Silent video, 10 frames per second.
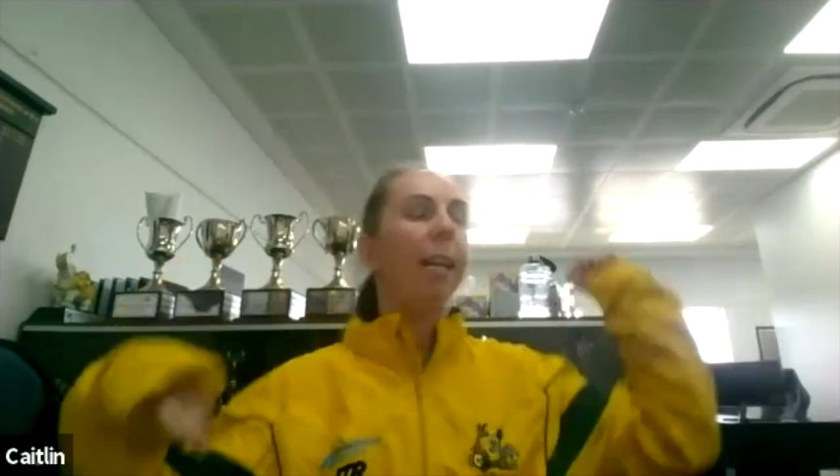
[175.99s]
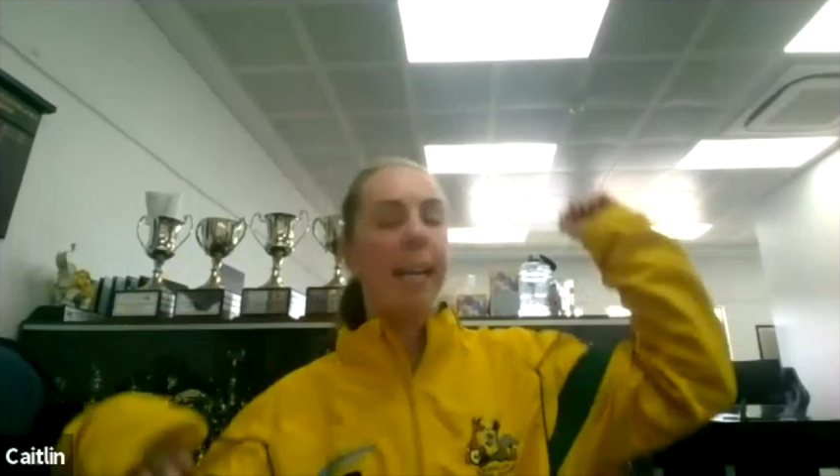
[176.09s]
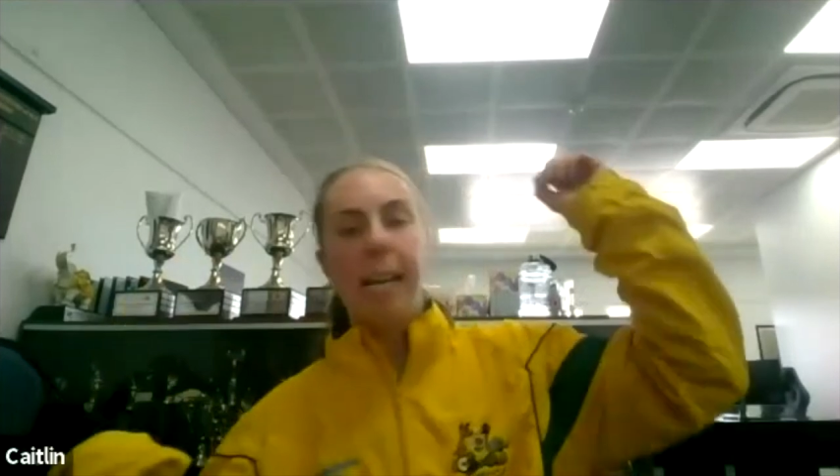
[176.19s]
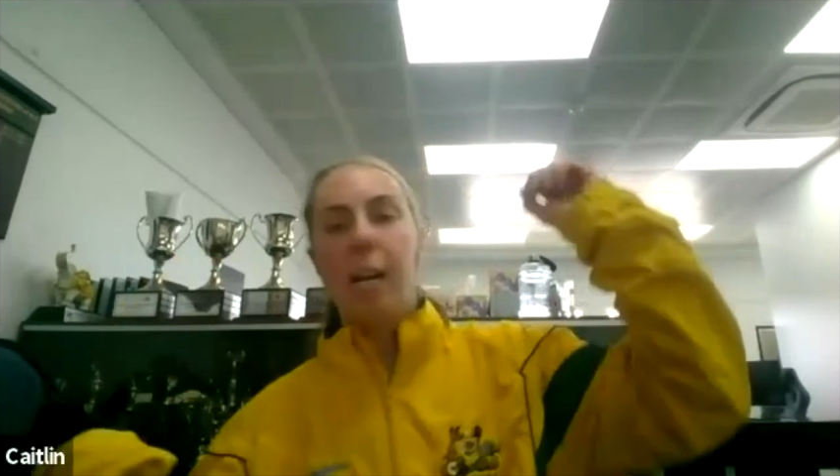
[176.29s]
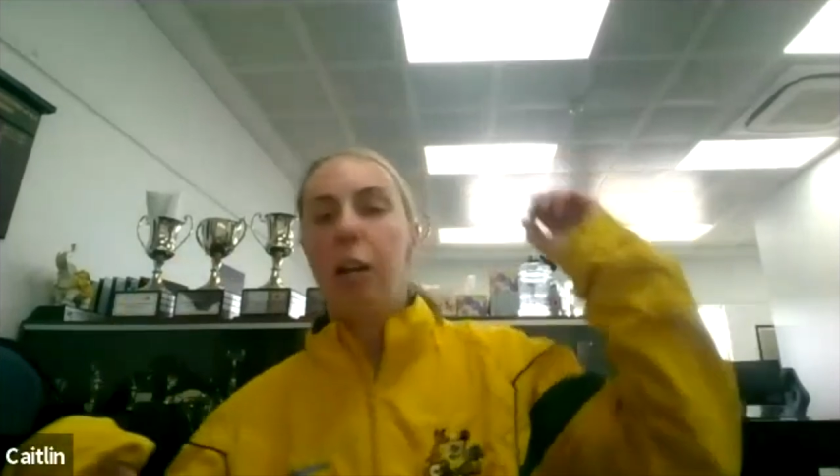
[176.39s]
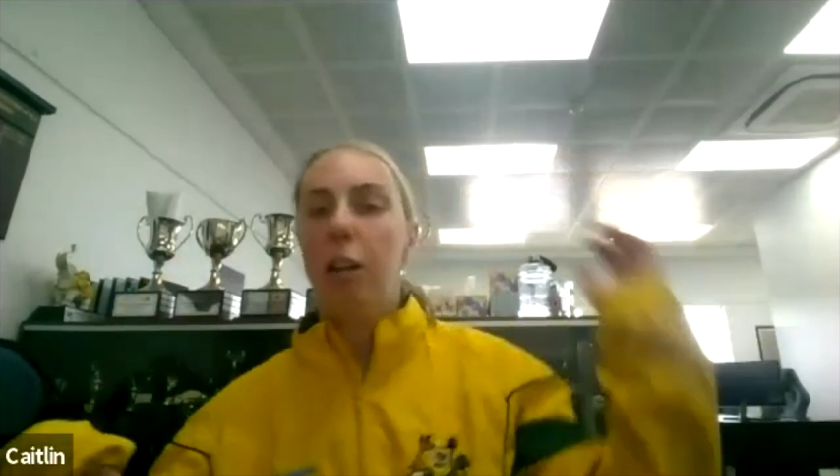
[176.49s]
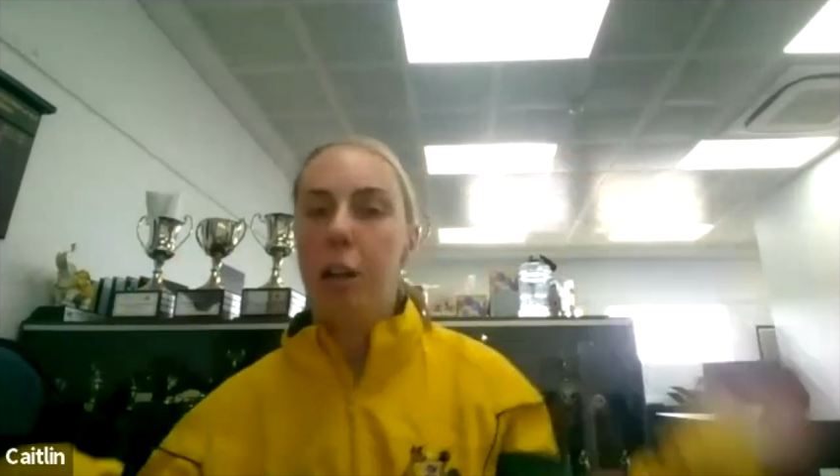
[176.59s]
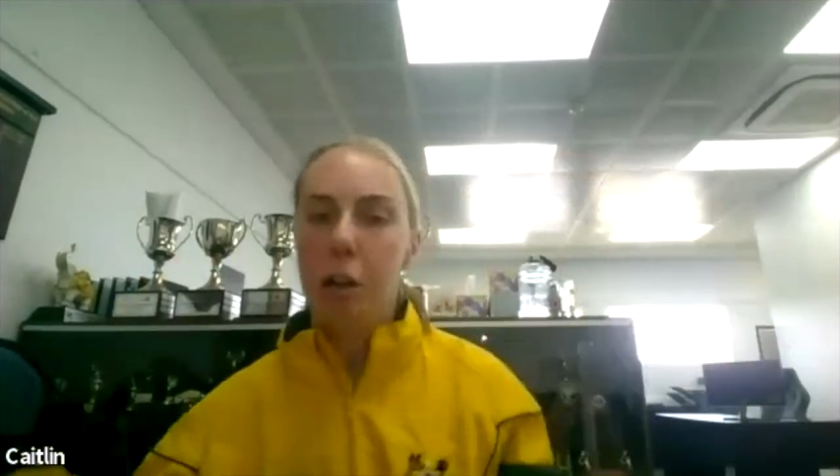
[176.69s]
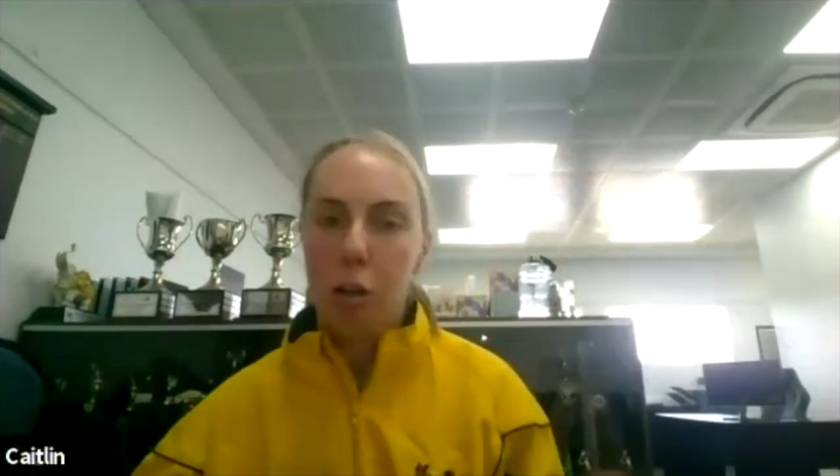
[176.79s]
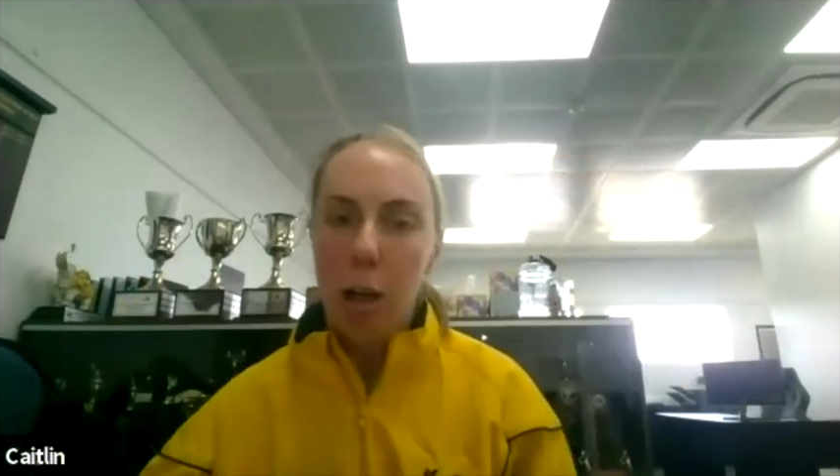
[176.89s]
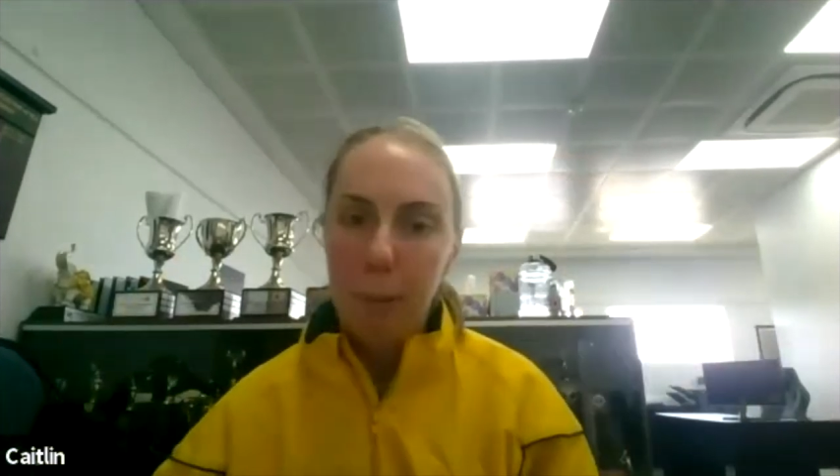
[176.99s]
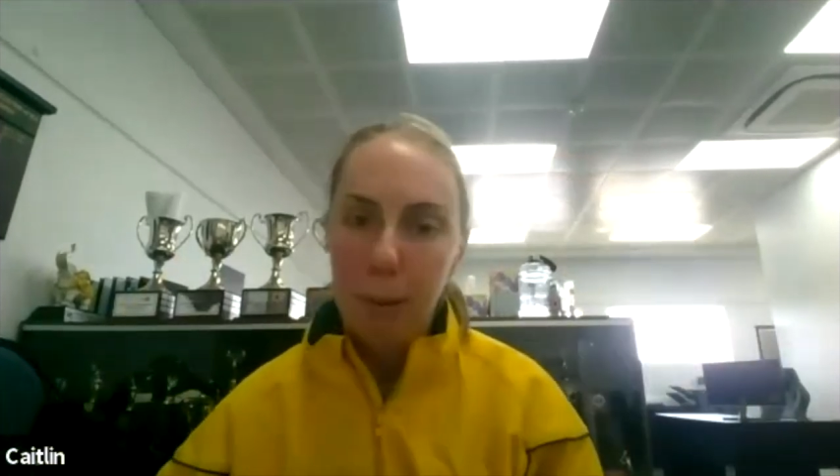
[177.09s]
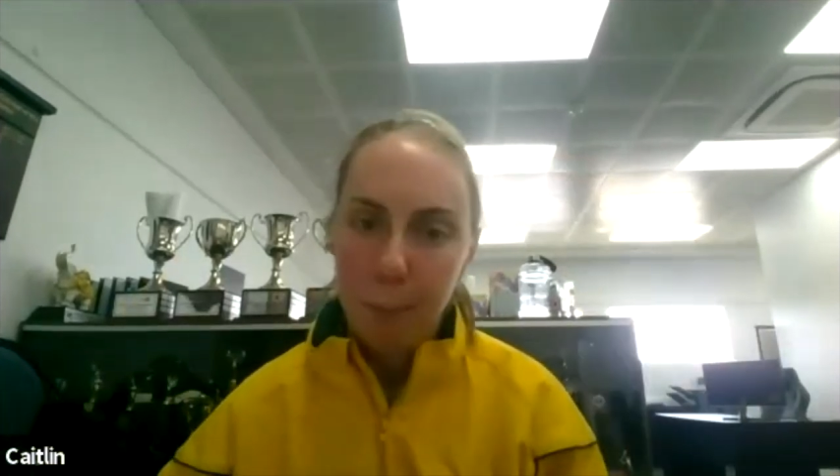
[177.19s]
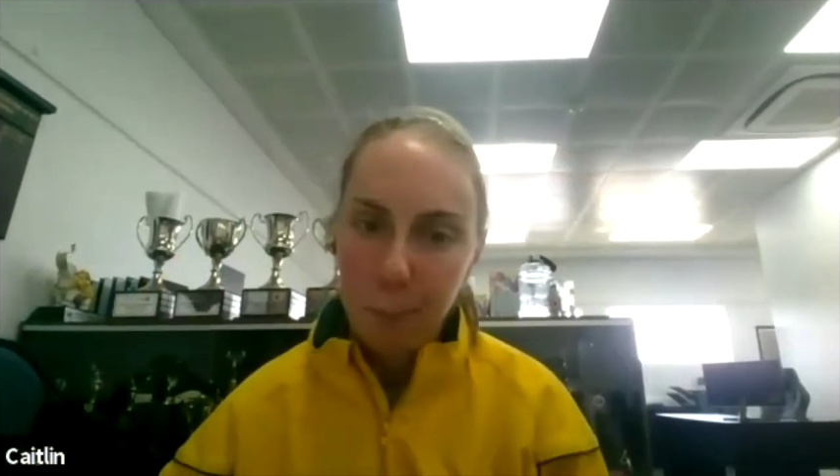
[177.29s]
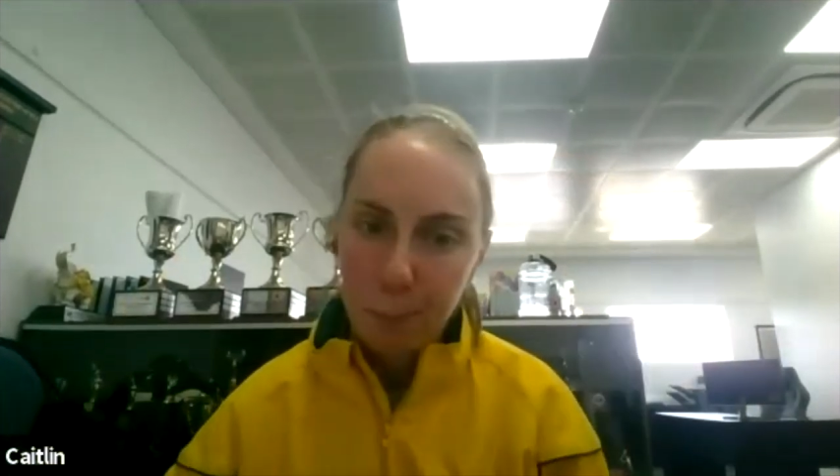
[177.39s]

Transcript: a clear or a drop.